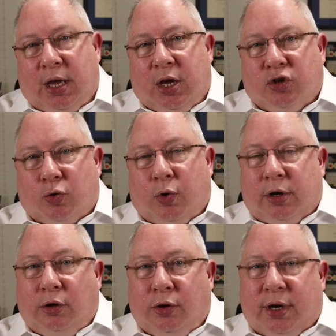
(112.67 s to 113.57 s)
So we're
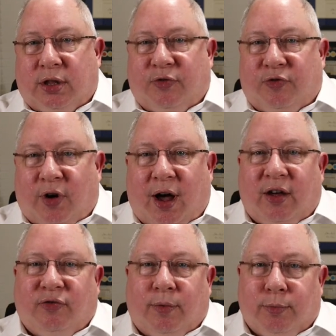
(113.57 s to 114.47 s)
going to look at the
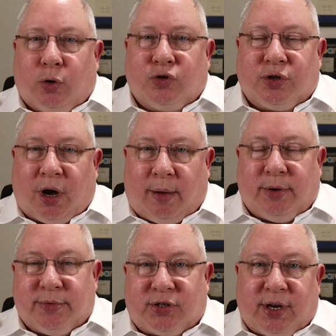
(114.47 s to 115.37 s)
5 most
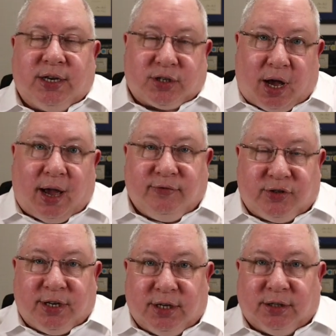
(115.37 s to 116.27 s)
common mistakes I've
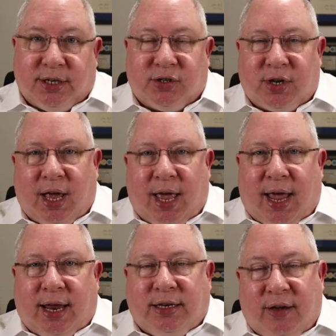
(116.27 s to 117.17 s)
seen, at least,
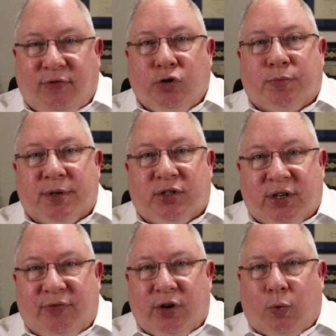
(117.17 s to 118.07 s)
and give you
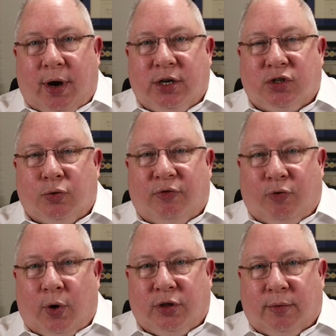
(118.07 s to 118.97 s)
specific ways to
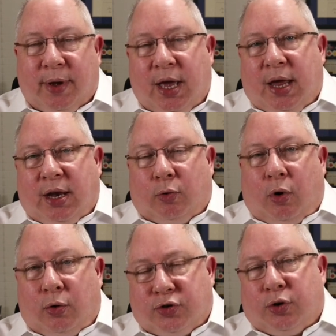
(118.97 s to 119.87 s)
avoid them. Now,
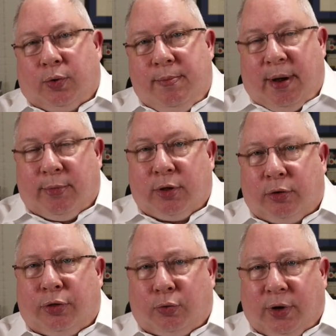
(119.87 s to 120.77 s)
also remember, there
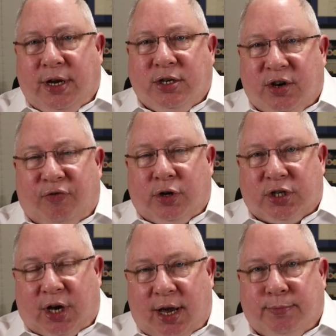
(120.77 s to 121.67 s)
are 3
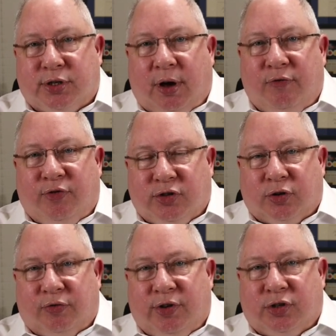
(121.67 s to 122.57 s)
different types of
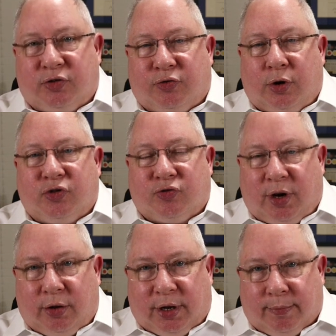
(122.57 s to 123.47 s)
visitor visas
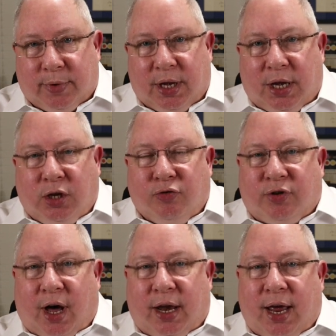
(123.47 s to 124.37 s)
Australia. You've
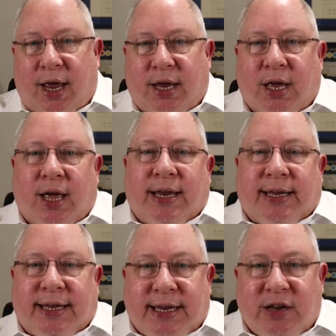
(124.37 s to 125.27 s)
got a
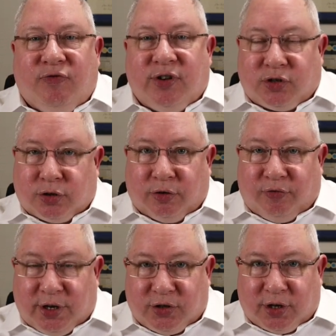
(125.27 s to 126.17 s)
e-visitor
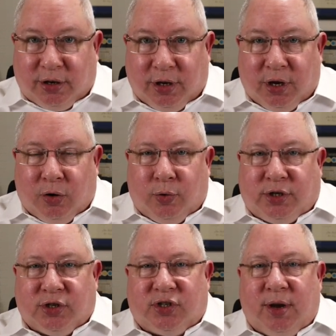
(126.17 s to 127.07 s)
visa,
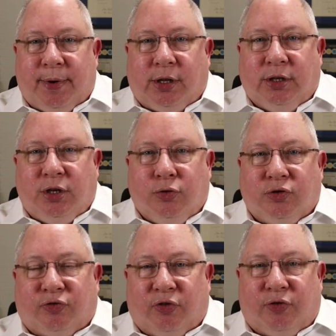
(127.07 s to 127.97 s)
which is typically
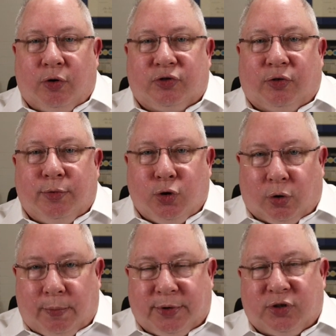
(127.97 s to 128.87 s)
used for folks from
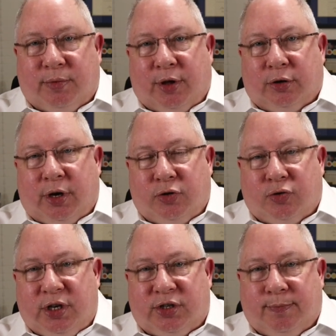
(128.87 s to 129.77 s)
Europe and some other
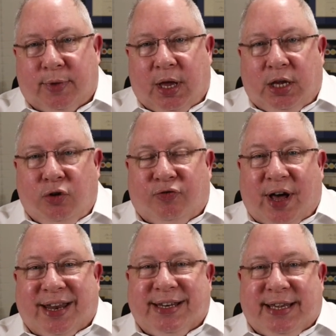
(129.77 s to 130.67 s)
countries. You've
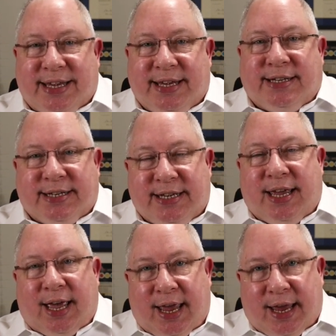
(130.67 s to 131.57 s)
got an
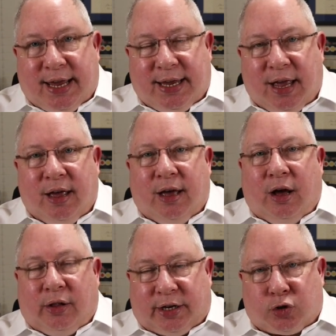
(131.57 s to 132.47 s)
ETA,
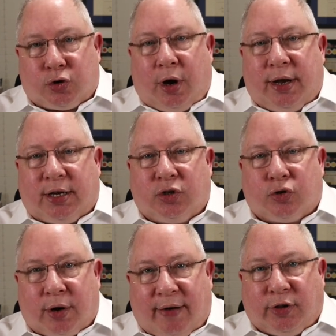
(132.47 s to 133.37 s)
Electronic
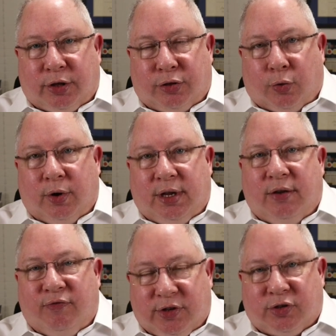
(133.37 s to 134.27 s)
Travel
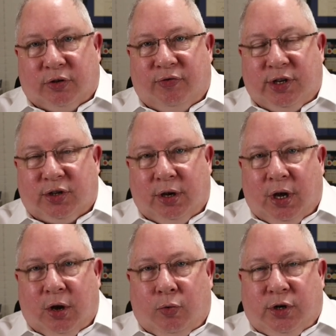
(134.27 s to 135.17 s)
Authority visitor visa,
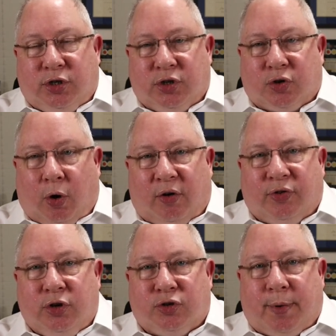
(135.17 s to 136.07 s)
which is
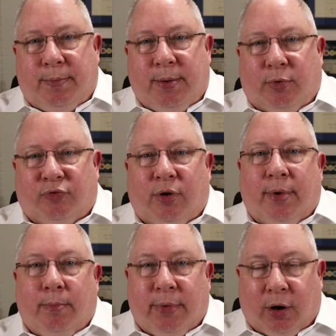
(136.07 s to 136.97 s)
often used by people
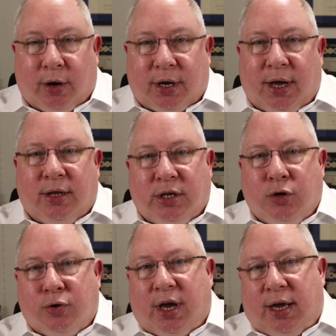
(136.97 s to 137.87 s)
from America and
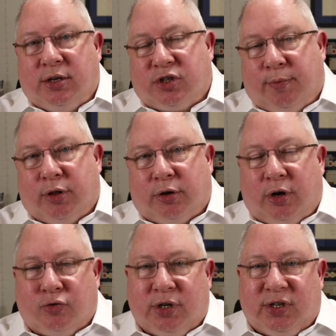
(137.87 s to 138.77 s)
the UK and some other
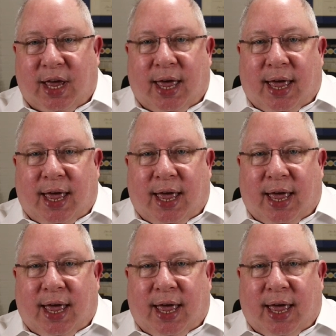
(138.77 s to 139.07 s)
countries.